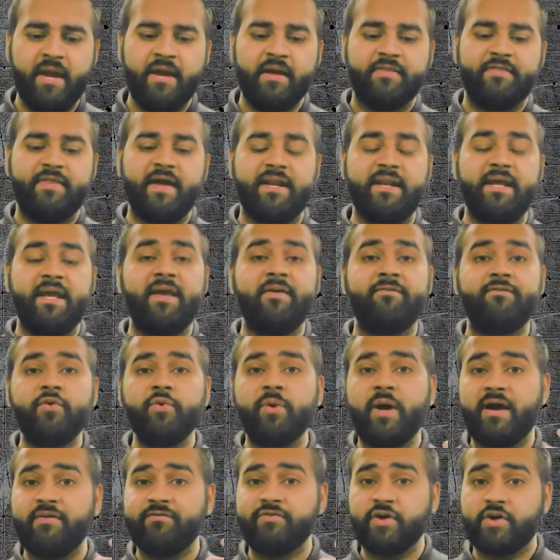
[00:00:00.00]
Then if you
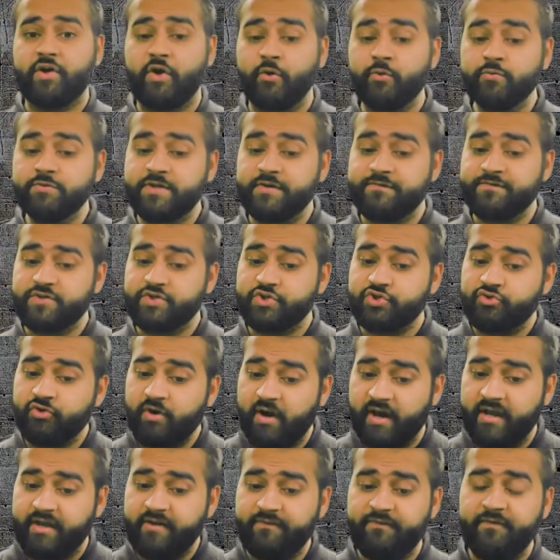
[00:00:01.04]
have the Cult of
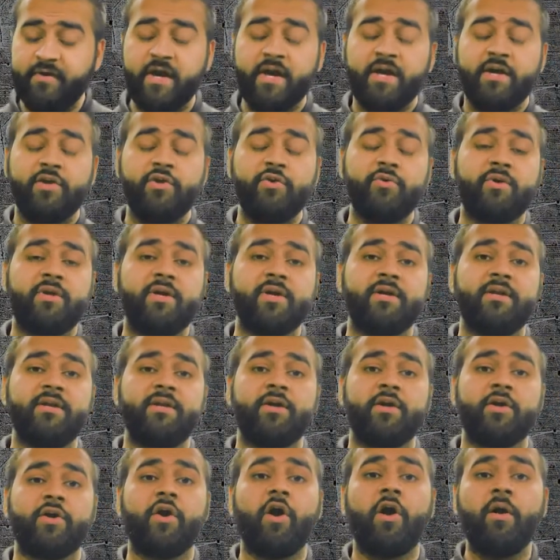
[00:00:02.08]
Strife, you
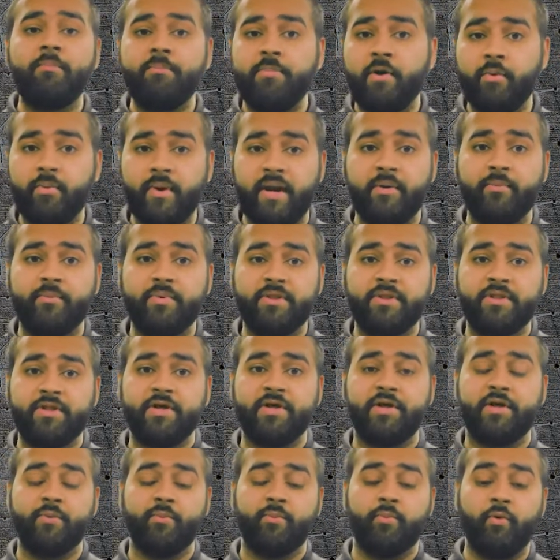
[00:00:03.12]
can combo it with
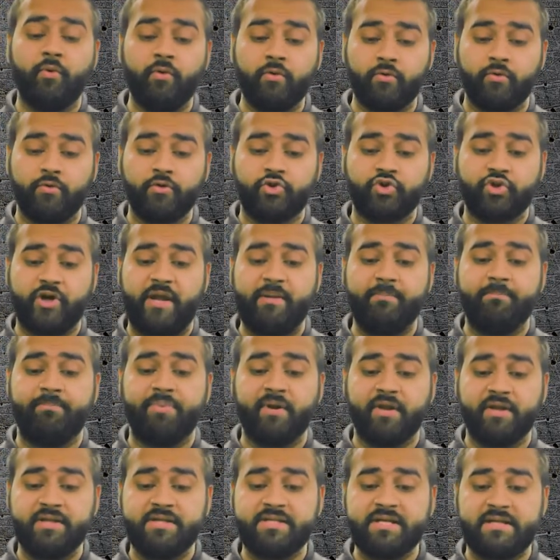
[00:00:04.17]
the Warlord trait
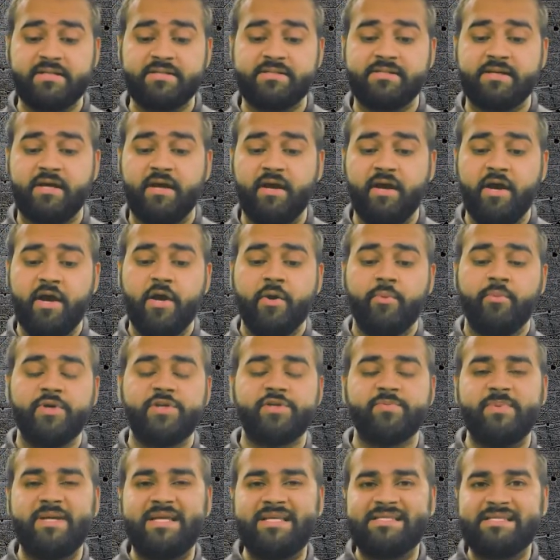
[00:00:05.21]
Blood Dancer, which
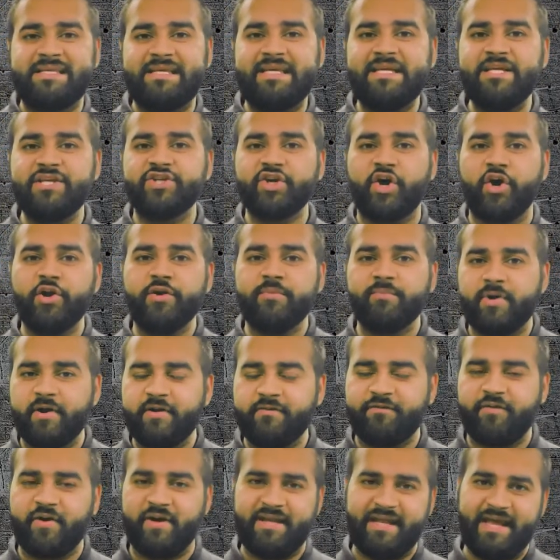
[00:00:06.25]
means each
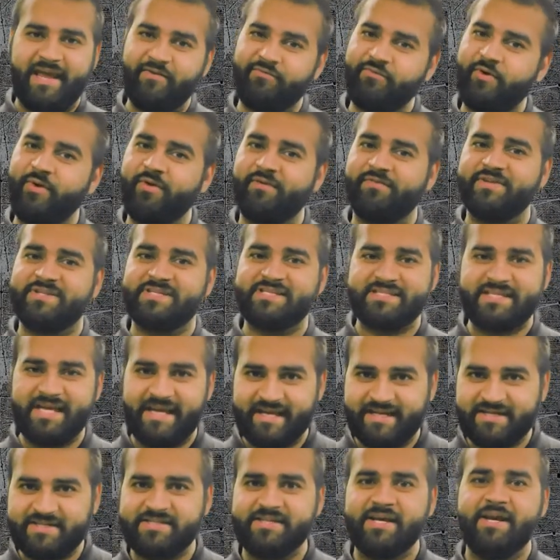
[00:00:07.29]
unmodified hit roll of a
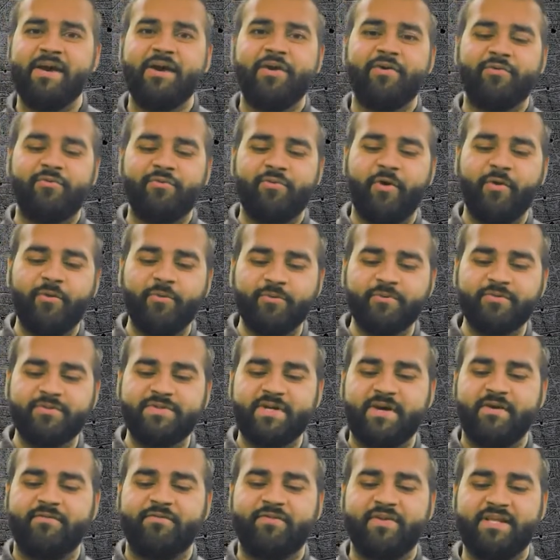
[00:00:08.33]
6 rolled
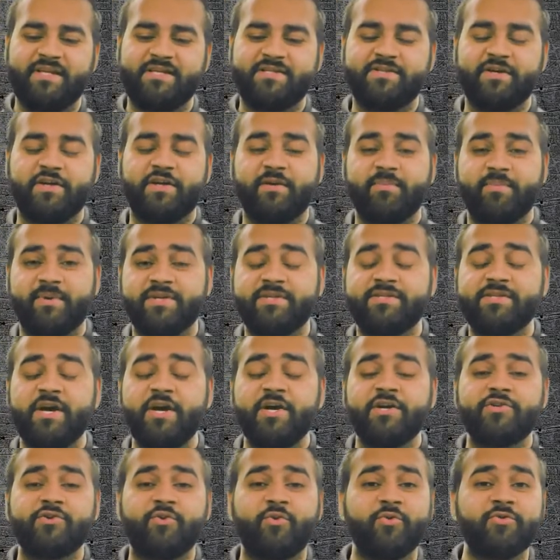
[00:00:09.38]
for this succubus
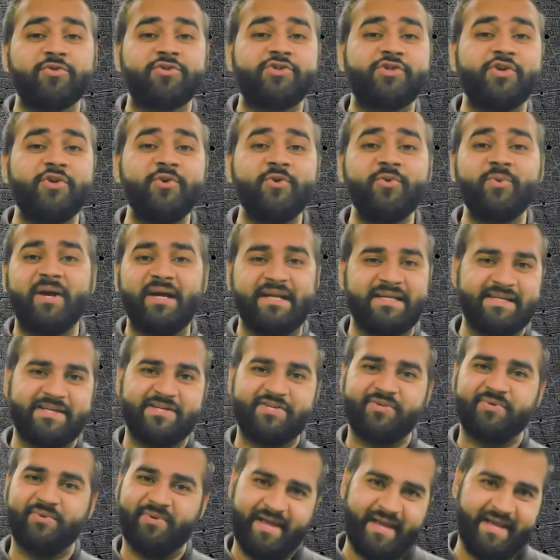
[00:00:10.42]
scores 2
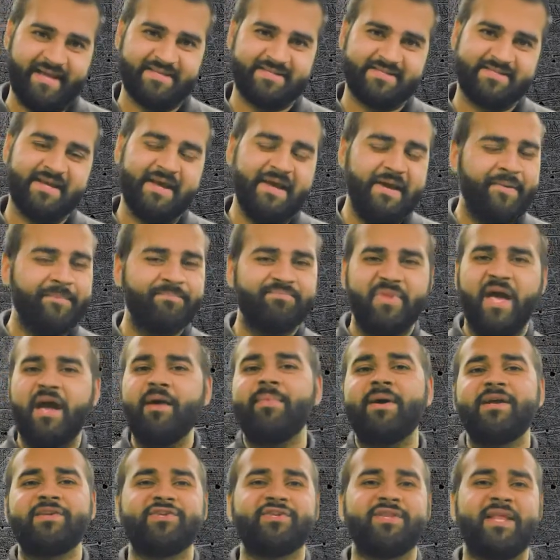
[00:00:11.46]
additional hits. Now
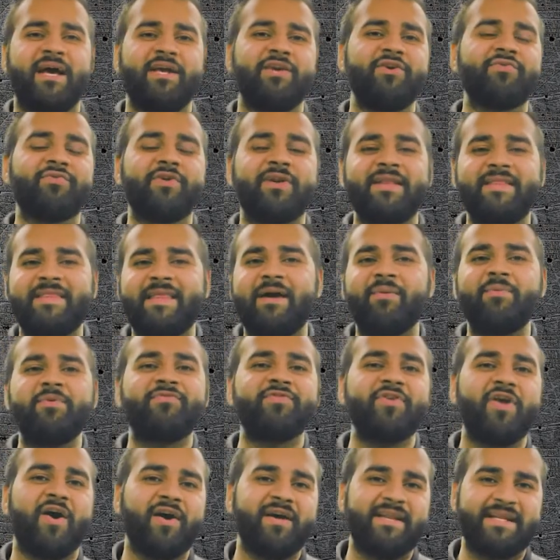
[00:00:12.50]
imagine that, you run in there with
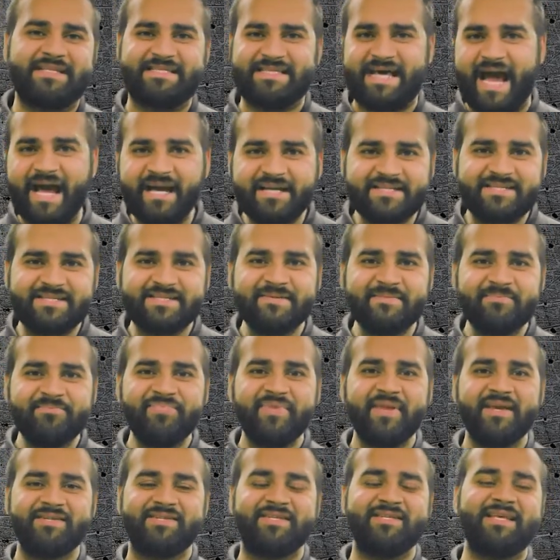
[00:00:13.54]
9 attacks.
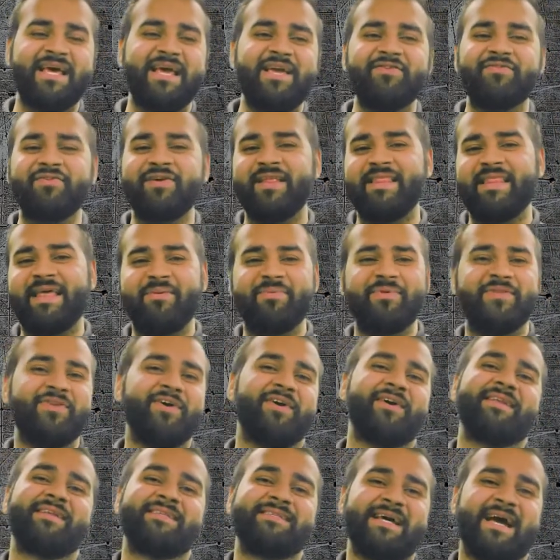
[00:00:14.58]
So you're running there with
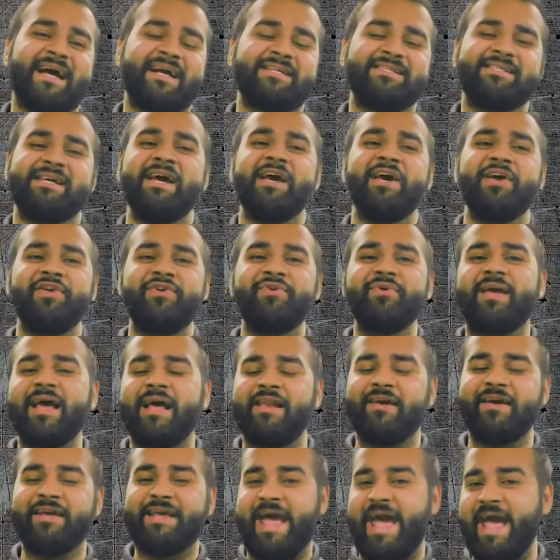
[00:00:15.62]
9 attacks. You get
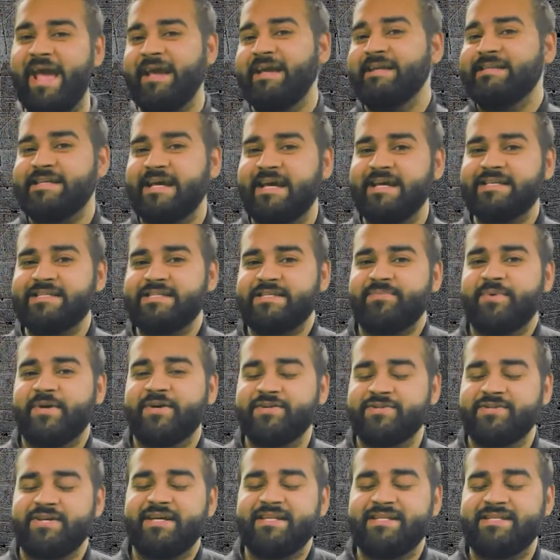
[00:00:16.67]
like 8 hits
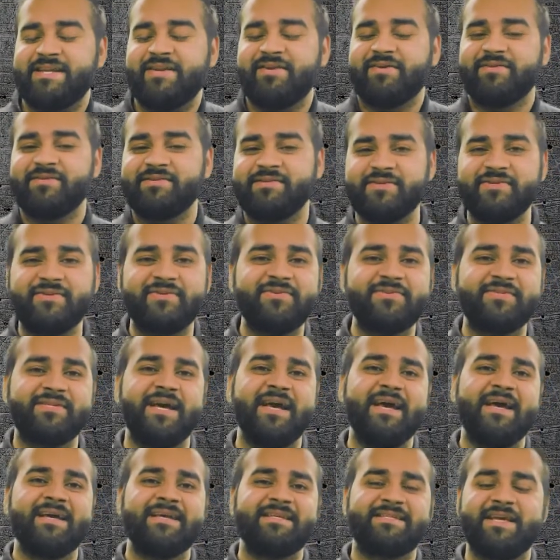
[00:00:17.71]
because you're hitting on 2s.
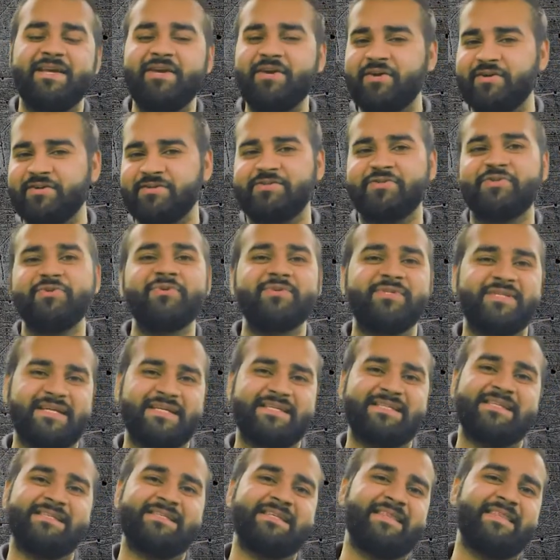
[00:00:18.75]
Say you got 2
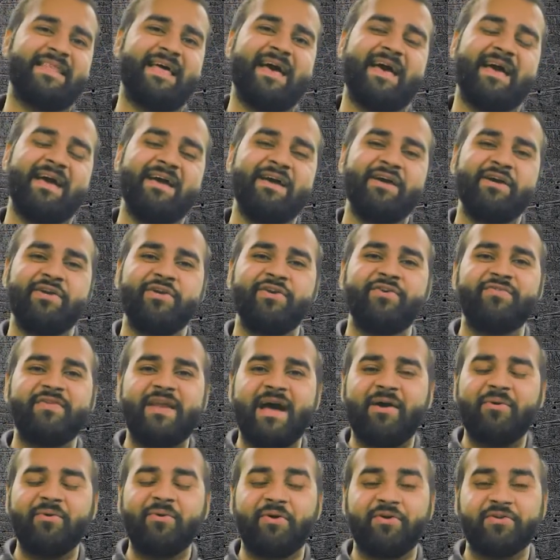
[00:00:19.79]
6s in there. You've
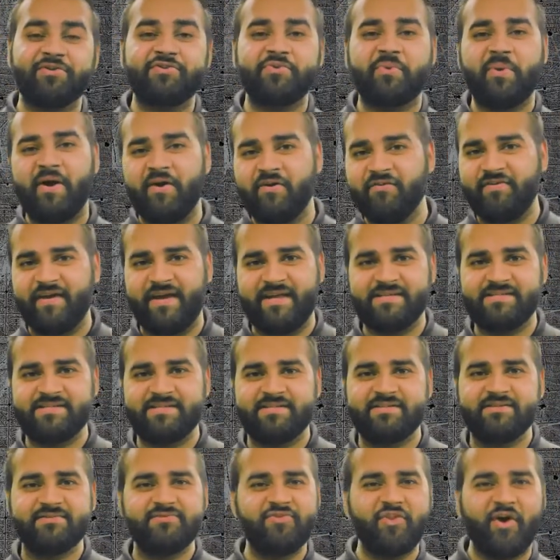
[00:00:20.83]
now got 12 hits.
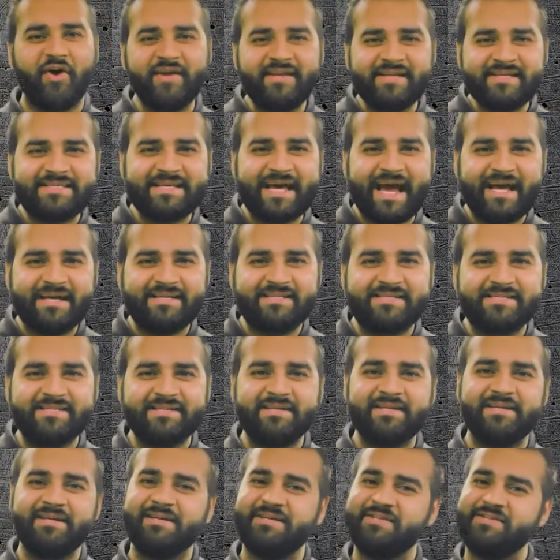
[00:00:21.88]
9 attacks?
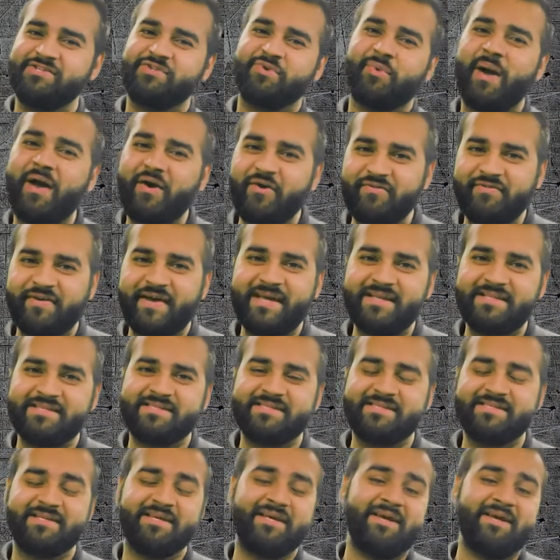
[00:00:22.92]
12 hits?